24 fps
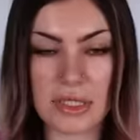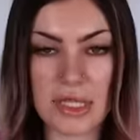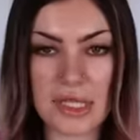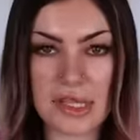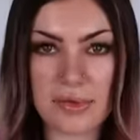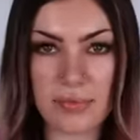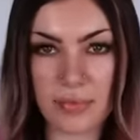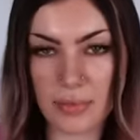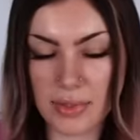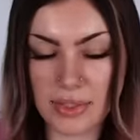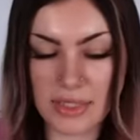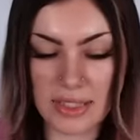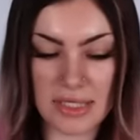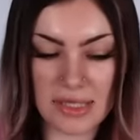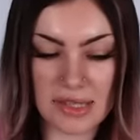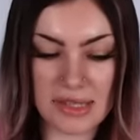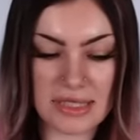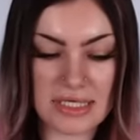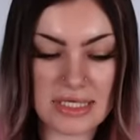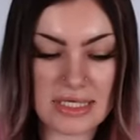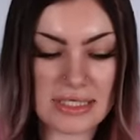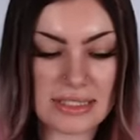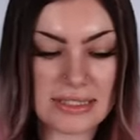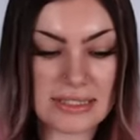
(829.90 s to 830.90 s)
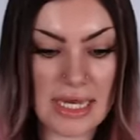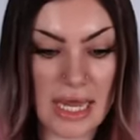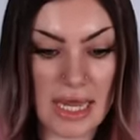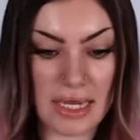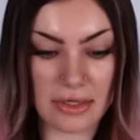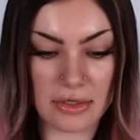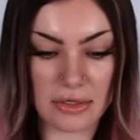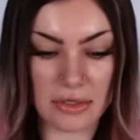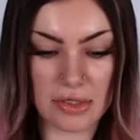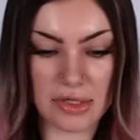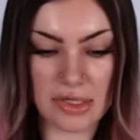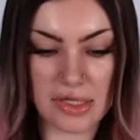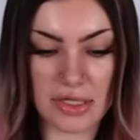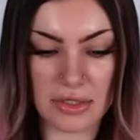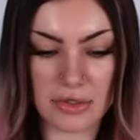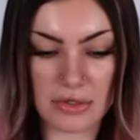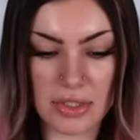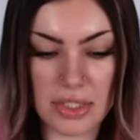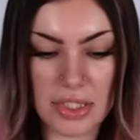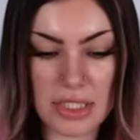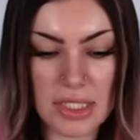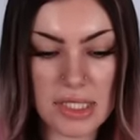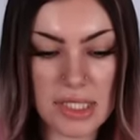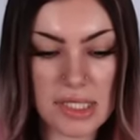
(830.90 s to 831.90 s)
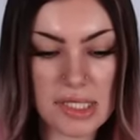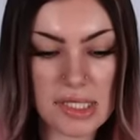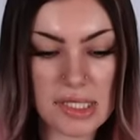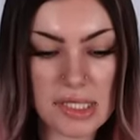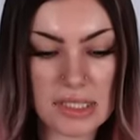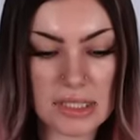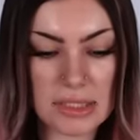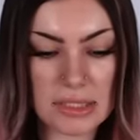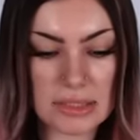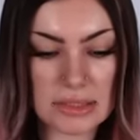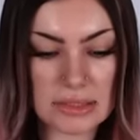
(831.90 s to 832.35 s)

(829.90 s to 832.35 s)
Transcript: This one is the Diner series.